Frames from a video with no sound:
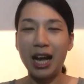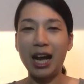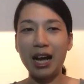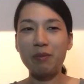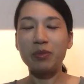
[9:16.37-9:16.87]

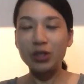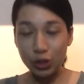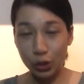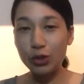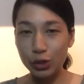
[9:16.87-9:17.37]

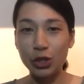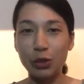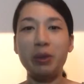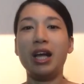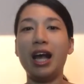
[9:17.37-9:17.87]
to
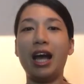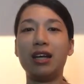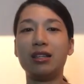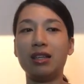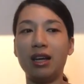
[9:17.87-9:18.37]
YouTube,
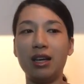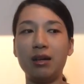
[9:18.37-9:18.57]
and